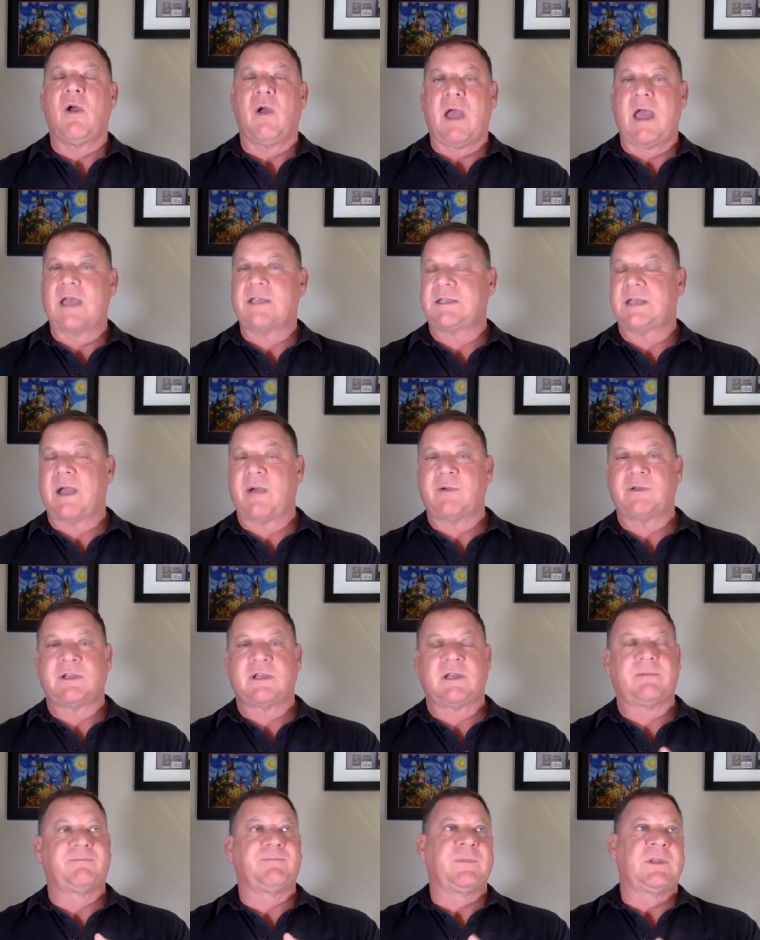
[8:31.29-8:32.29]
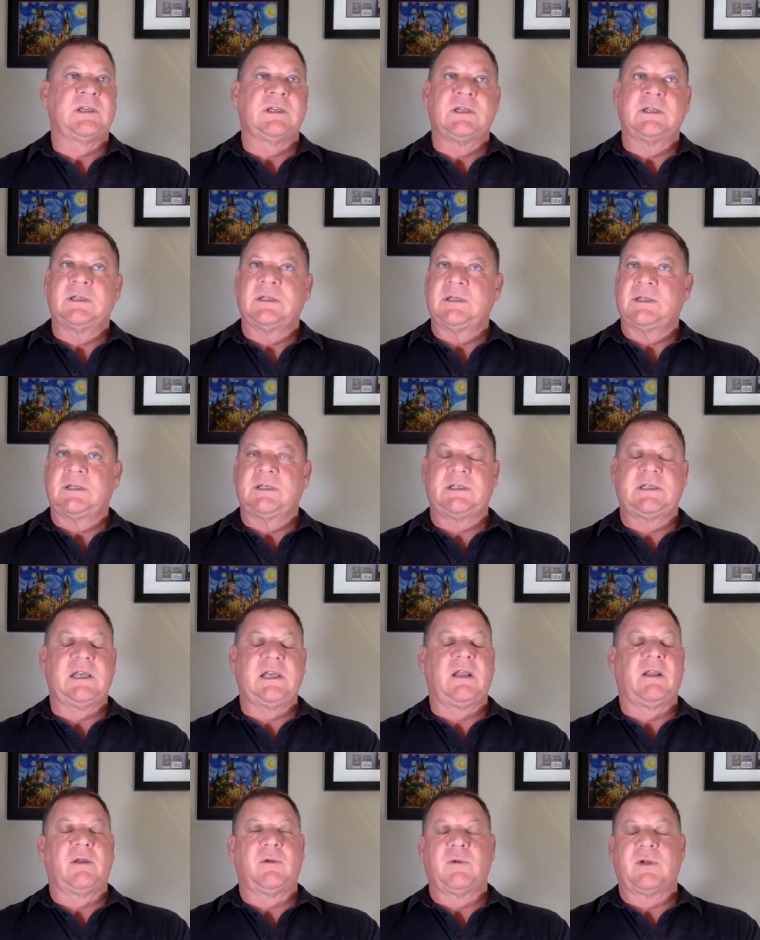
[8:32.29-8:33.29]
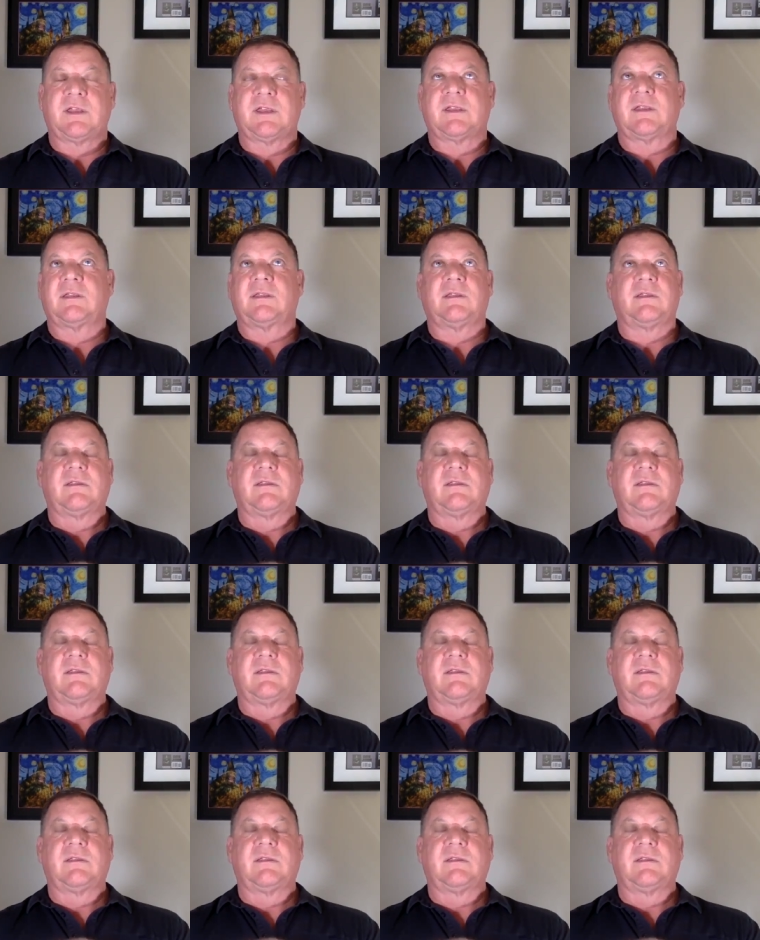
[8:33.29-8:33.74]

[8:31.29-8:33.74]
as I was dealing with